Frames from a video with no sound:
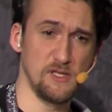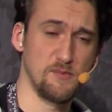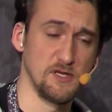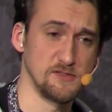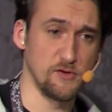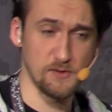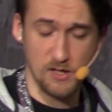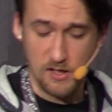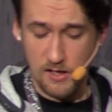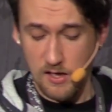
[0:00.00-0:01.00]
and password.
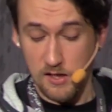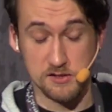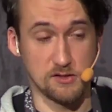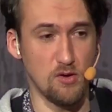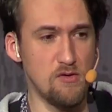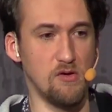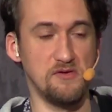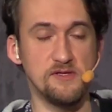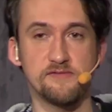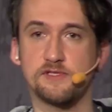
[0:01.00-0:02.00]
He said, oh,
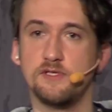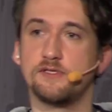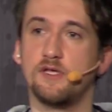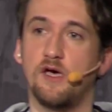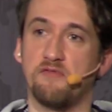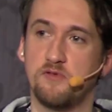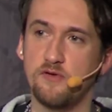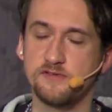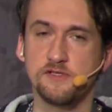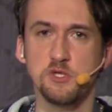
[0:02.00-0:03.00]
interesting stuff. You're
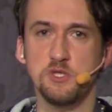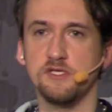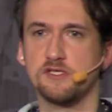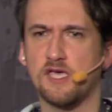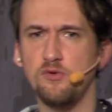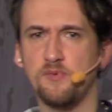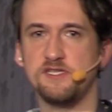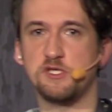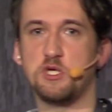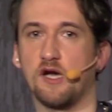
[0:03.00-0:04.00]
researching this. Can you please
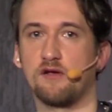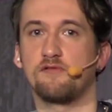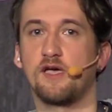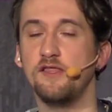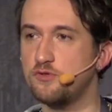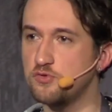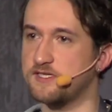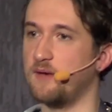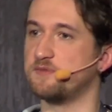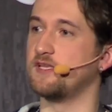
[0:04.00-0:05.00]
check? Can you do
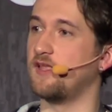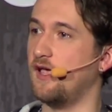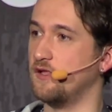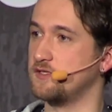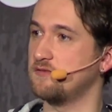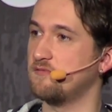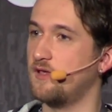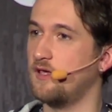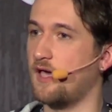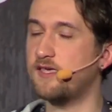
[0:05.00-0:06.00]
something else?
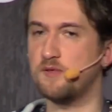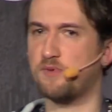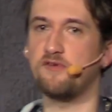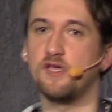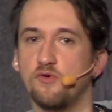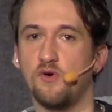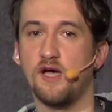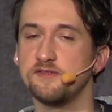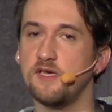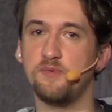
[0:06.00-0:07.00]
I can provide you other IP